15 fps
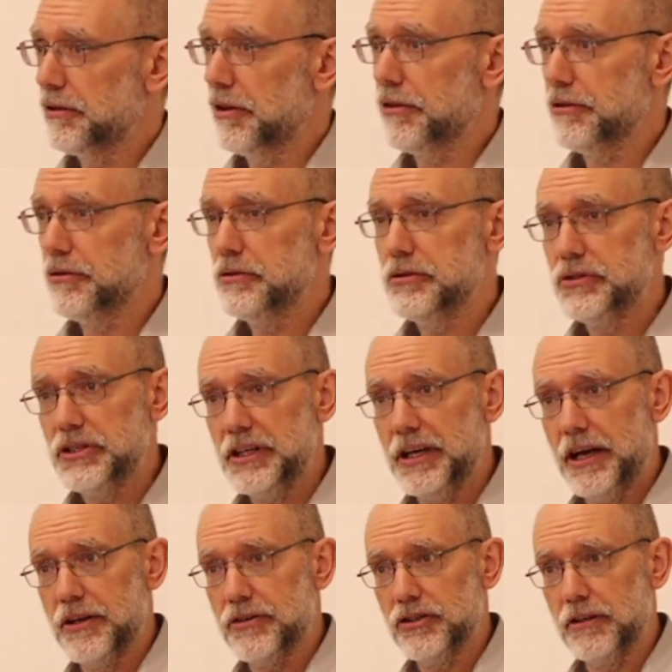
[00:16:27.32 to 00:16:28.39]

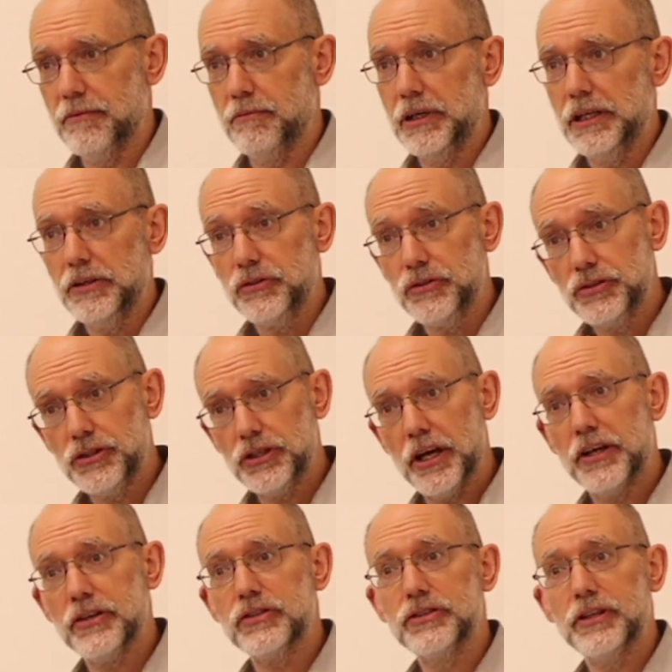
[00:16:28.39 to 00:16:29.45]
enthusiasm is
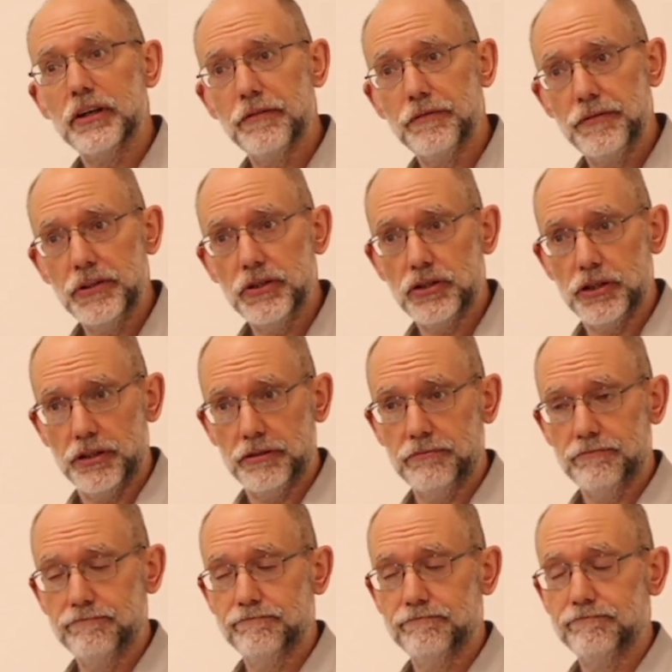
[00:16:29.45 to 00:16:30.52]
just a vision
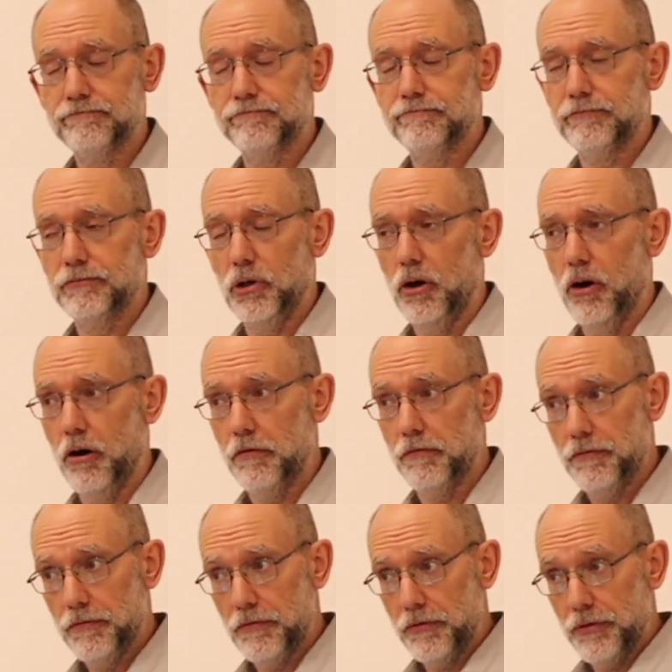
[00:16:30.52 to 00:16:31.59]

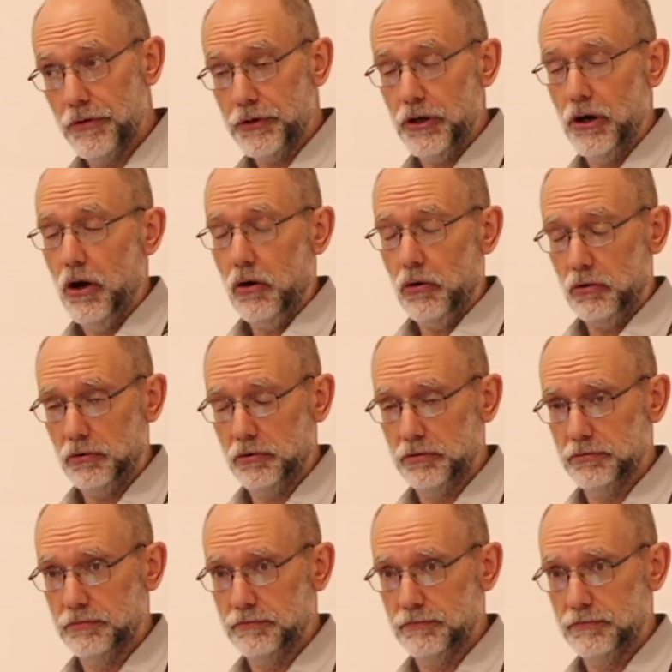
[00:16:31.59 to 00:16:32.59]
of the goal.